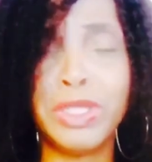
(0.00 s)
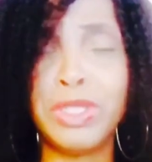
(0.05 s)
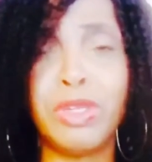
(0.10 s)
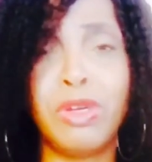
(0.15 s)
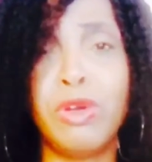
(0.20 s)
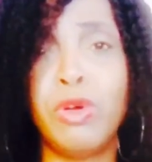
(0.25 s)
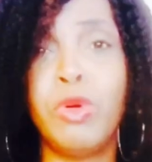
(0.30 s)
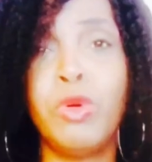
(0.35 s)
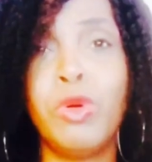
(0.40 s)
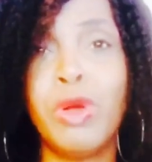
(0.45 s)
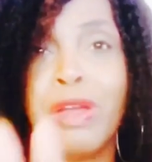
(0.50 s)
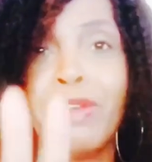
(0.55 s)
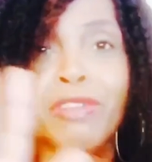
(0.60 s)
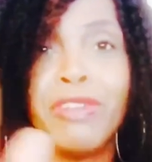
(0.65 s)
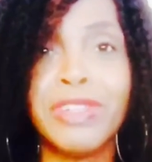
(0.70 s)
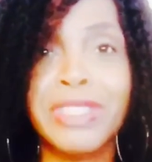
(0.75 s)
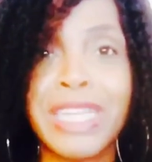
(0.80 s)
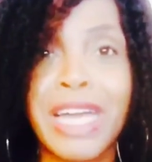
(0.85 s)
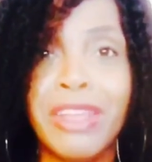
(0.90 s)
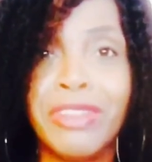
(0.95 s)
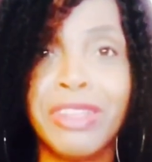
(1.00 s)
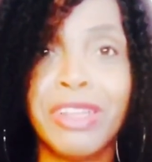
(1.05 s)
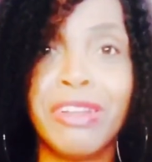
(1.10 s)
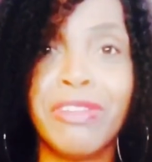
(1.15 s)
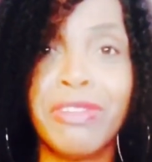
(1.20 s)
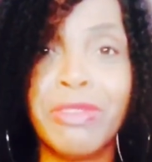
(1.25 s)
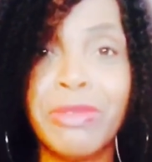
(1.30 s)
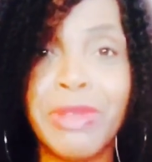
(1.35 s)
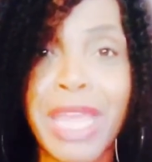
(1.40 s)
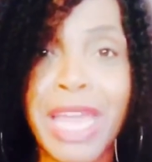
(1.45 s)
So whoever's out
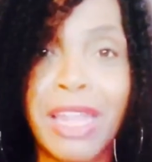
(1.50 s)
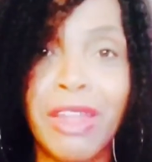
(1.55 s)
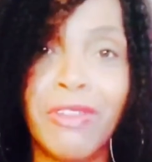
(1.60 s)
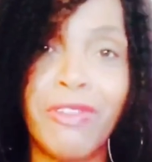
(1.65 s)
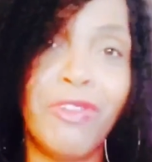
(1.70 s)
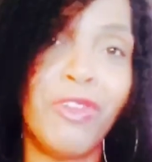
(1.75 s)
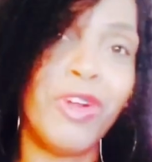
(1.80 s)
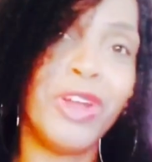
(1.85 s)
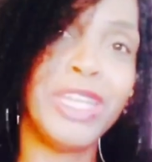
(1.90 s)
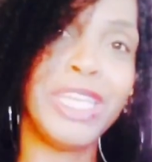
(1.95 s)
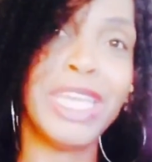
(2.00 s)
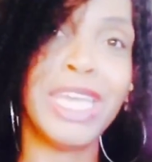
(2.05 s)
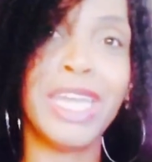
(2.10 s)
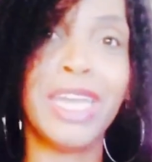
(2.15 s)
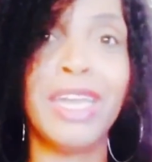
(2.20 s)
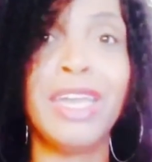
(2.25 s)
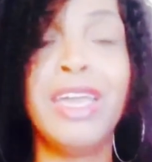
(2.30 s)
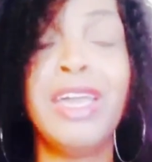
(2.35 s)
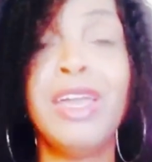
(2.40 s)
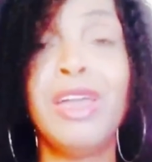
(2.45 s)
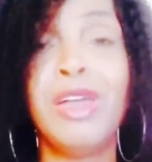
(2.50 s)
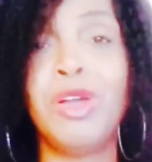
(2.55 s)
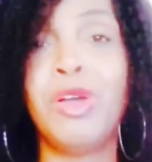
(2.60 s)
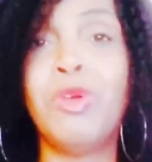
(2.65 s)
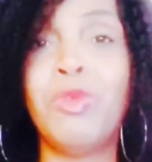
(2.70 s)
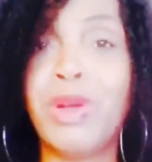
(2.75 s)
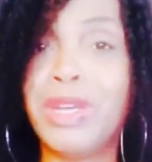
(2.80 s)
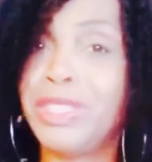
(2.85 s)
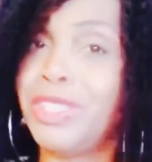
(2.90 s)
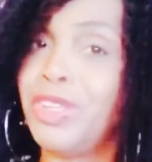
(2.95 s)
there from California
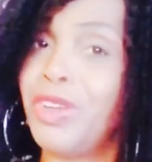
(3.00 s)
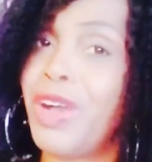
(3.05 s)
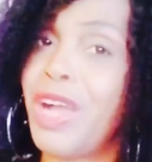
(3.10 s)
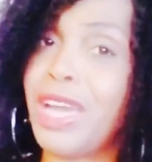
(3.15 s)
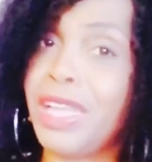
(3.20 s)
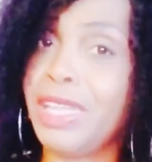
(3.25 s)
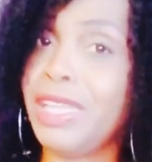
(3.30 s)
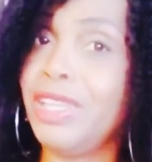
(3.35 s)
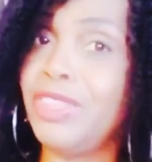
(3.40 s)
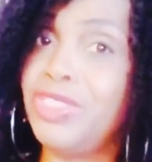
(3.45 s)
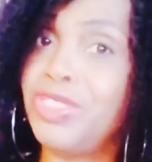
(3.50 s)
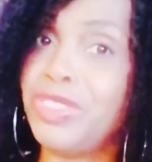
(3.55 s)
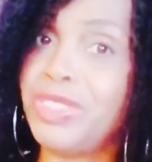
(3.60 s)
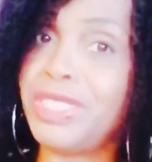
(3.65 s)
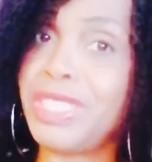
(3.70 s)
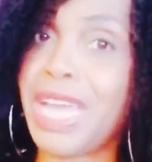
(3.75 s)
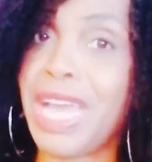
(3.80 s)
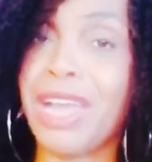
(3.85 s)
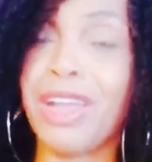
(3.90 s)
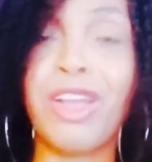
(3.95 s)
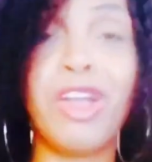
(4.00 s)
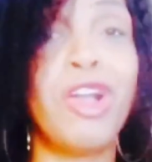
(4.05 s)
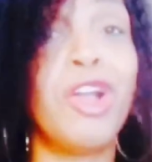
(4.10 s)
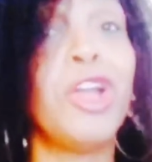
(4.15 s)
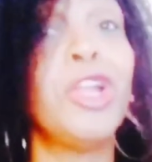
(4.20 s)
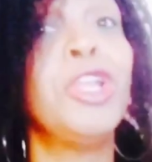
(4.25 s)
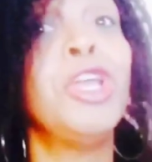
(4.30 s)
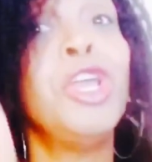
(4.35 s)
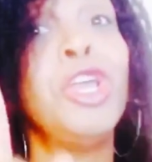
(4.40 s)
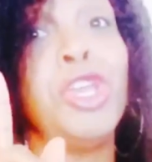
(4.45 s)
who wants to know how to get your SAG
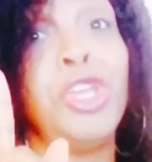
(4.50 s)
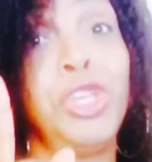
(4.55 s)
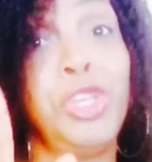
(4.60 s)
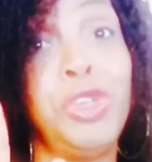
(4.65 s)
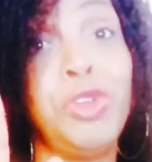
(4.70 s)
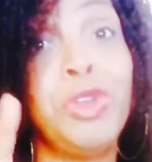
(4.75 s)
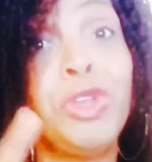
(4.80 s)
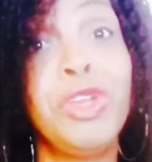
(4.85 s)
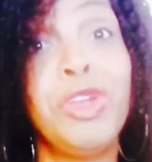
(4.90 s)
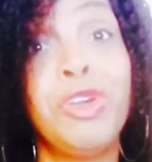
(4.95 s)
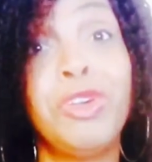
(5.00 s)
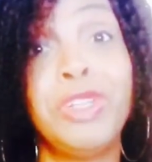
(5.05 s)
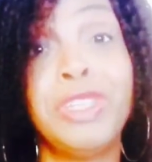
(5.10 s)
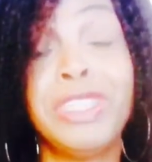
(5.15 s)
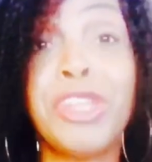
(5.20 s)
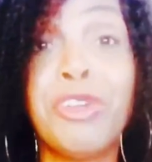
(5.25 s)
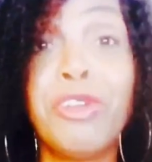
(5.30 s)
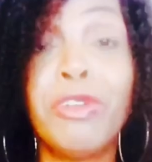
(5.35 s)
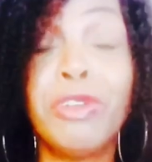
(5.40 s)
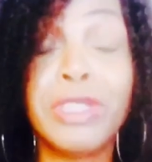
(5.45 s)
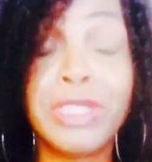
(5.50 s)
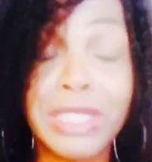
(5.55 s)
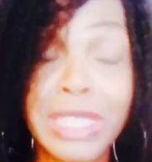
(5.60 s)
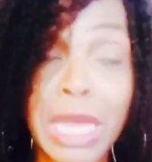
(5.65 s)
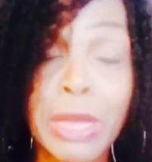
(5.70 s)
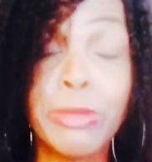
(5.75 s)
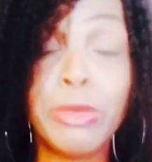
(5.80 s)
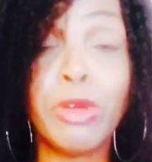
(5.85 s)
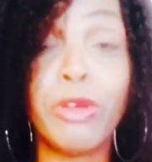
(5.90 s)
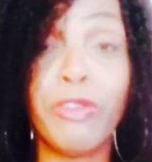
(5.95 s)
card, you can go to
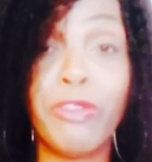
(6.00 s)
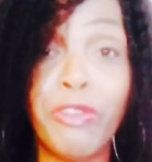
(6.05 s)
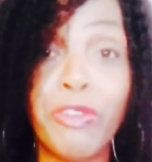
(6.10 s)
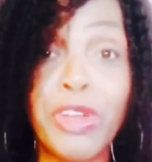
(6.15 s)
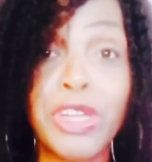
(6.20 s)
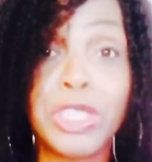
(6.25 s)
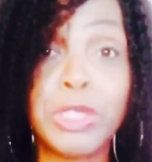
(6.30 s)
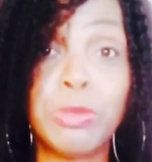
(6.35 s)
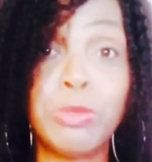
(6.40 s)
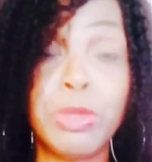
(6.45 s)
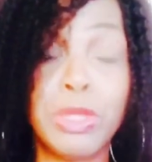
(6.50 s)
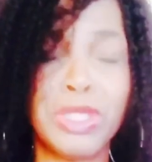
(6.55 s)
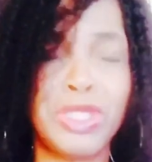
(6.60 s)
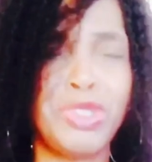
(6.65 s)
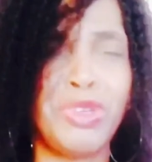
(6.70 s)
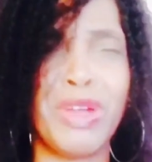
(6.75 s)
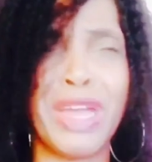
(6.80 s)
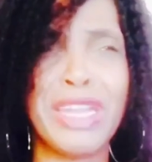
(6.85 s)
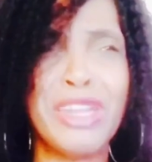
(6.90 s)
Samuel French bookstore.